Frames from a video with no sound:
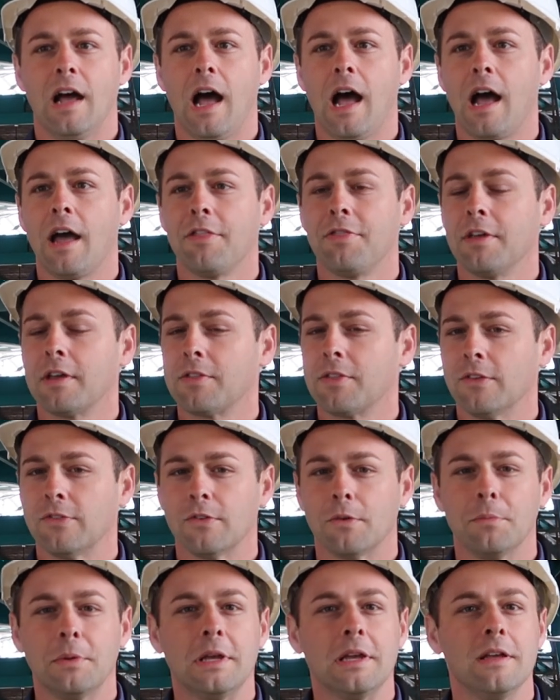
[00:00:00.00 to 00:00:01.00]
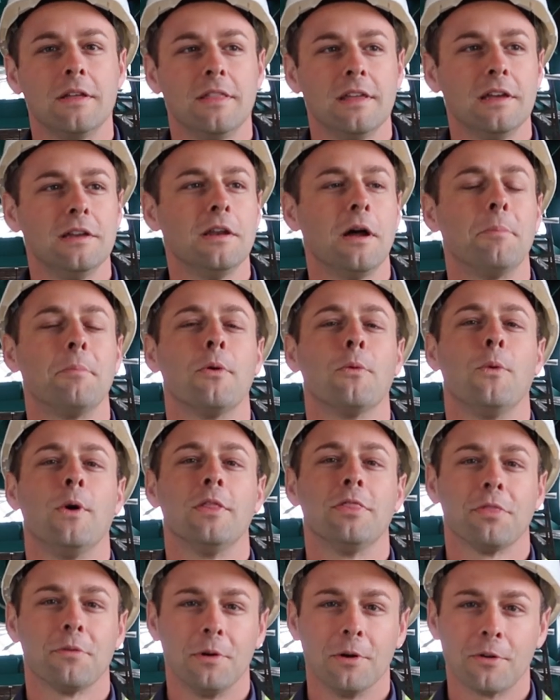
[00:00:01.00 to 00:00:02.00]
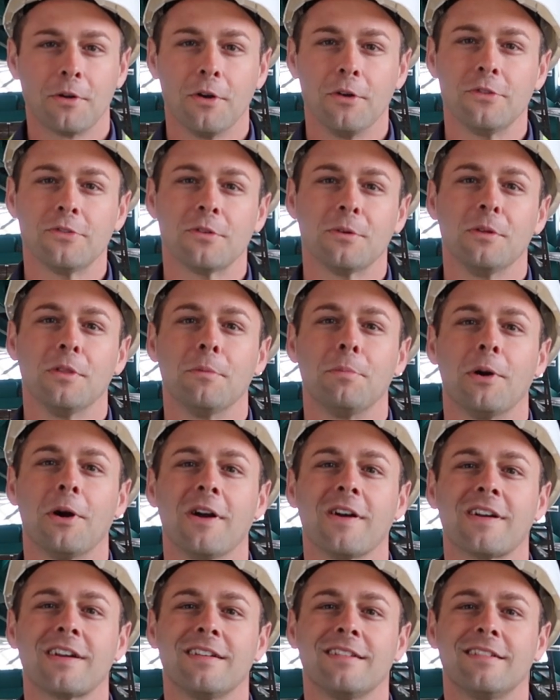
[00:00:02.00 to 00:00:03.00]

I think this will be the #1 thrill coaster in the park.